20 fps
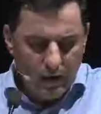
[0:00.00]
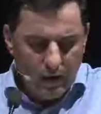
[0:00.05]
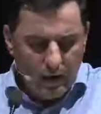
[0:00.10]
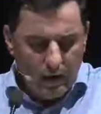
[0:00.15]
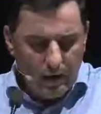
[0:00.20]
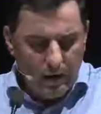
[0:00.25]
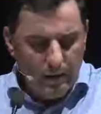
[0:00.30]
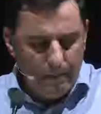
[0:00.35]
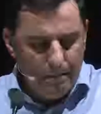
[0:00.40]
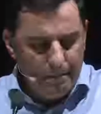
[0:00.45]

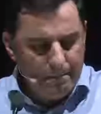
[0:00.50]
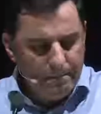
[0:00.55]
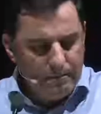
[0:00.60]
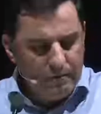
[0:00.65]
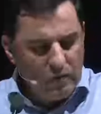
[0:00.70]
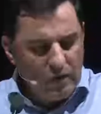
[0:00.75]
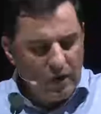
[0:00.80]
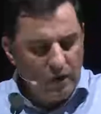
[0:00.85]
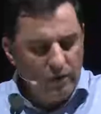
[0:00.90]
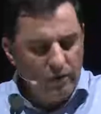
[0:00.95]

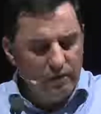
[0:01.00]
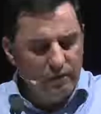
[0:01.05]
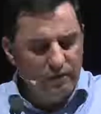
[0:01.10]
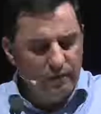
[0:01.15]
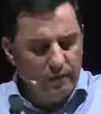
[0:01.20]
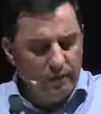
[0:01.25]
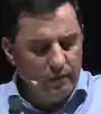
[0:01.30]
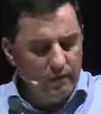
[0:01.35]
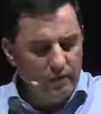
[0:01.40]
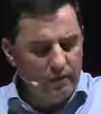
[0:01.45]

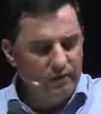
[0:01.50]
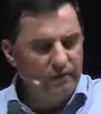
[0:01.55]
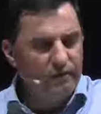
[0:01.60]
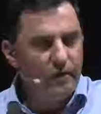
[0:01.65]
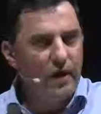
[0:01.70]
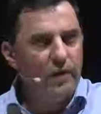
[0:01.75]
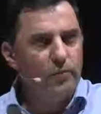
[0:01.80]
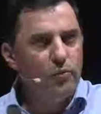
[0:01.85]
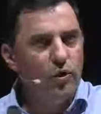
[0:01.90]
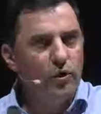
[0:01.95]
The
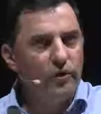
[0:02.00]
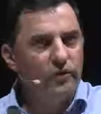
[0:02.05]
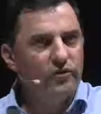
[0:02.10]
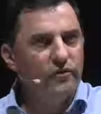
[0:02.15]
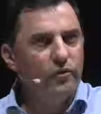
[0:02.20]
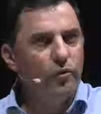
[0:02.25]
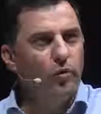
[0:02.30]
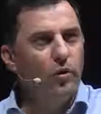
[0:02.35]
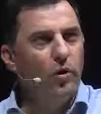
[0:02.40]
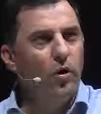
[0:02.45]
frameworks
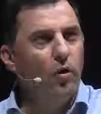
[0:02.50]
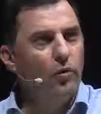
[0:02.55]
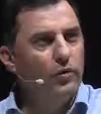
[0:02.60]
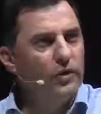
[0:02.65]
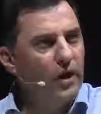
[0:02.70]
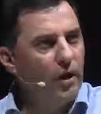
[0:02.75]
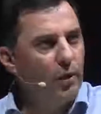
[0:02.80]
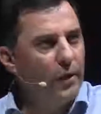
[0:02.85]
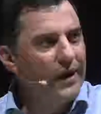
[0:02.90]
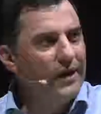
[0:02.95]
for
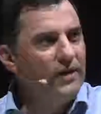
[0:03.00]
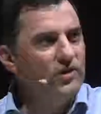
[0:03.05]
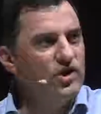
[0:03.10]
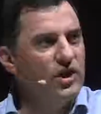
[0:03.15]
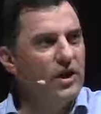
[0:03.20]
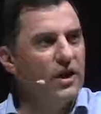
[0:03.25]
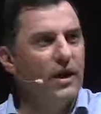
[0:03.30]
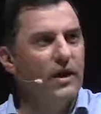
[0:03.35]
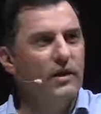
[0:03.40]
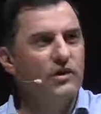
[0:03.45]
ongoing
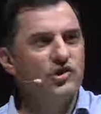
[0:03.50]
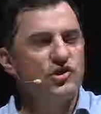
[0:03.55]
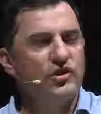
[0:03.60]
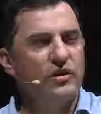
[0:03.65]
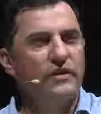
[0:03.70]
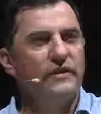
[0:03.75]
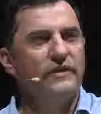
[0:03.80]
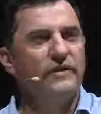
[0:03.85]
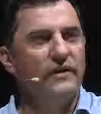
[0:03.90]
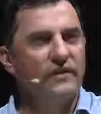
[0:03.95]
education
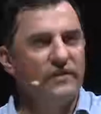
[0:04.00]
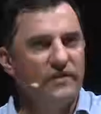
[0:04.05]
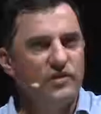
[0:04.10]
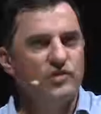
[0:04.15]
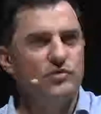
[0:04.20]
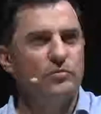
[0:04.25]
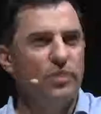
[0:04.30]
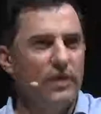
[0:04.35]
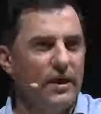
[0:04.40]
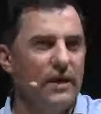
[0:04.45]
and
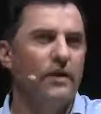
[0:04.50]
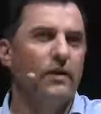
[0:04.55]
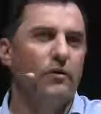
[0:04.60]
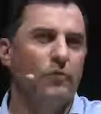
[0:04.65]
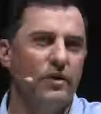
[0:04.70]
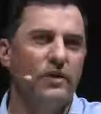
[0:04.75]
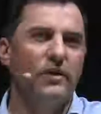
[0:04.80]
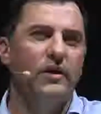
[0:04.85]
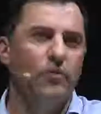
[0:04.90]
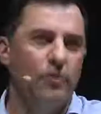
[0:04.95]
succession planning are
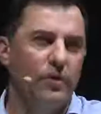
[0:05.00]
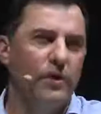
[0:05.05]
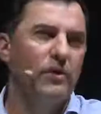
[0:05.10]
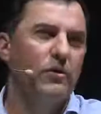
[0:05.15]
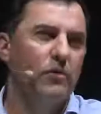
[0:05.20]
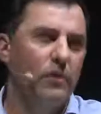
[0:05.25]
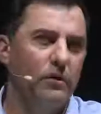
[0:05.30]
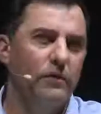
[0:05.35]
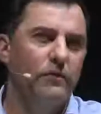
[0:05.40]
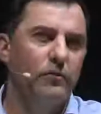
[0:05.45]
really
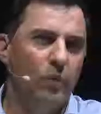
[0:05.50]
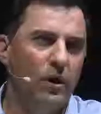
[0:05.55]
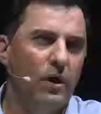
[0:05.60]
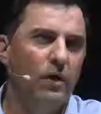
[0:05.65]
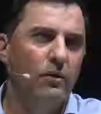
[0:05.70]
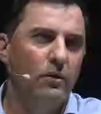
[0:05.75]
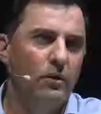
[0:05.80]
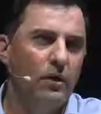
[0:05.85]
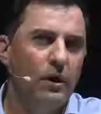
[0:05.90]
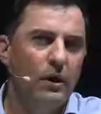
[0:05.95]
critical as
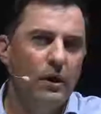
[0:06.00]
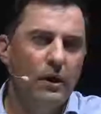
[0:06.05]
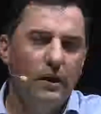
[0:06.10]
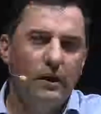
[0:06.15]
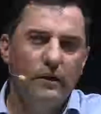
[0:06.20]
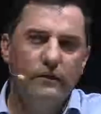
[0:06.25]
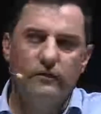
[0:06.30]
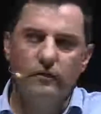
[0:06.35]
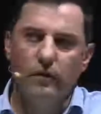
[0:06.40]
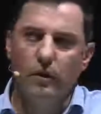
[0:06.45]
well.
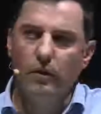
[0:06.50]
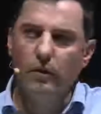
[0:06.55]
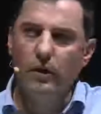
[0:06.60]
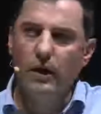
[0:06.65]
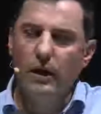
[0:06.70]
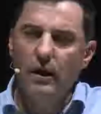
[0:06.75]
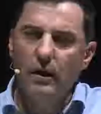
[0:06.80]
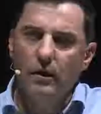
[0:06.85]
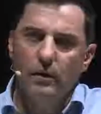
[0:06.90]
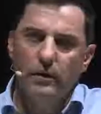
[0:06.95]
So,
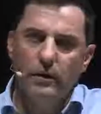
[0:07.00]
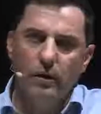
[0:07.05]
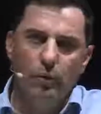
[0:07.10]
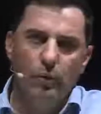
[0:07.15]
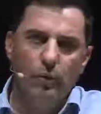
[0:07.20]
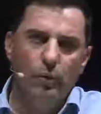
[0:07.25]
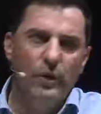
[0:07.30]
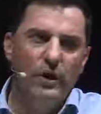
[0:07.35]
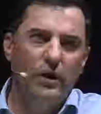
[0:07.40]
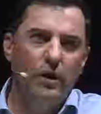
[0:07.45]

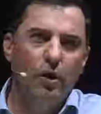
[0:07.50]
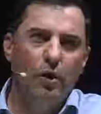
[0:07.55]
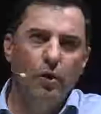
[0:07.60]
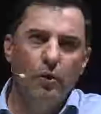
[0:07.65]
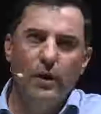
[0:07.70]
we know